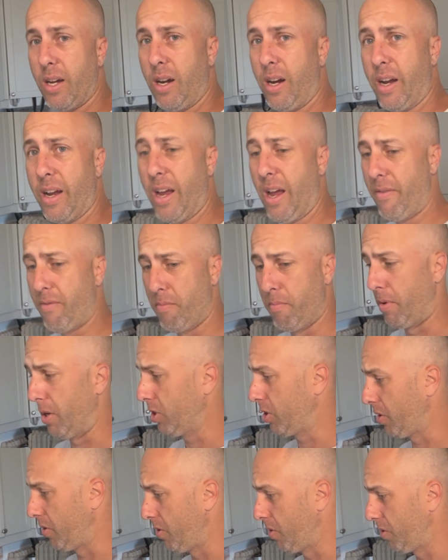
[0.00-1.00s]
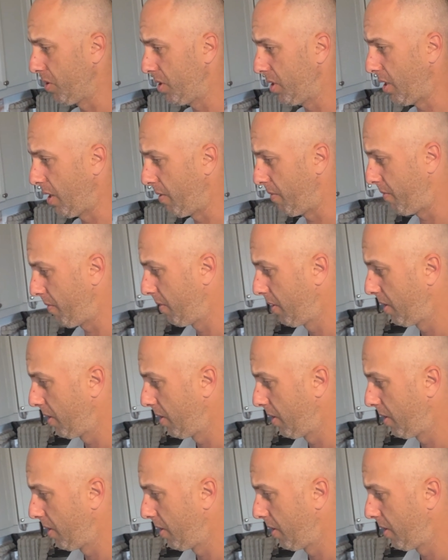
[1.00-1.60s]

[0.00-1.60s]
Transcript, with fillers: I have a bunch of those stuff,